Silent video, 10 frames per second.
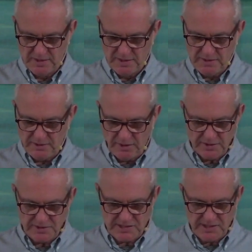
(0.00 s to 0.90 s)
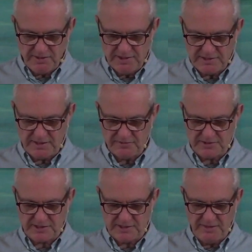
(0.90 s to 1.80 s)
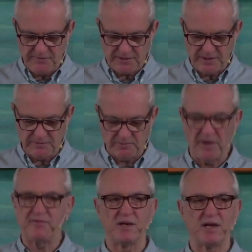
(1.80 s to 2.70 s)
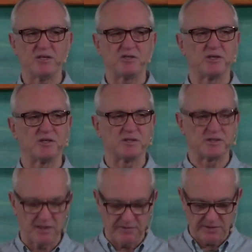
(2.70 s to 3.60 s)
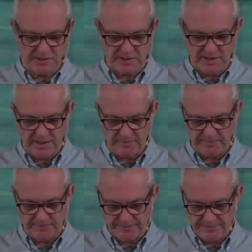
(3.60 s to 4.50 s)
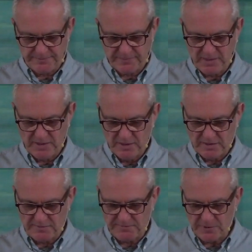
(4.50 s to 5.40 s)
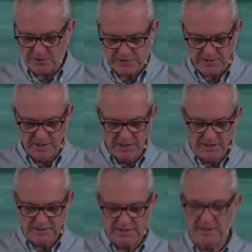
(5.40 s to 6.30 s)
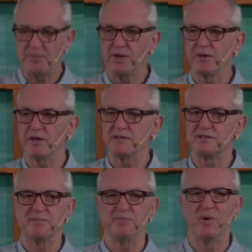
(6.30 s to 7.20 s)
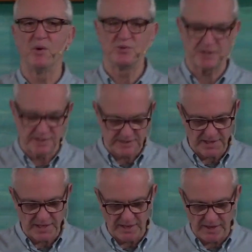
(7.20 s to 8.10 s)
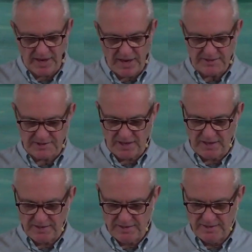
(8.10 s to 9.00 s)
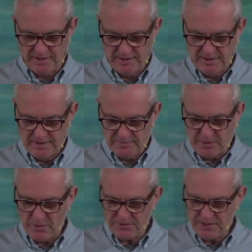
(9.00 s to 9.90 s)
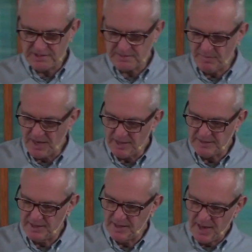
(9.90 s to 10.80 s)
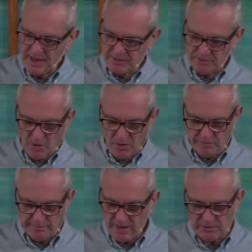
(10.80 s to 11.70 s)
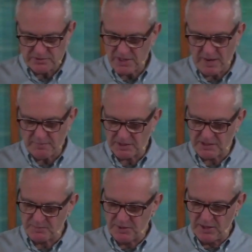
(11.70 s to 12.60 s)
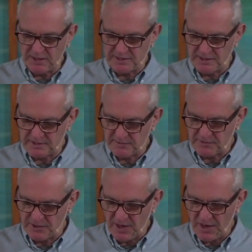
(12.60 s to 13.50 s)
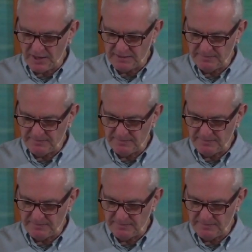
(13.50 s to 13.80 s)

There are a series of significant revelations given to them. The first is the appearance of Moses and Elijah. Both these men had their own mountaintop experiences of God.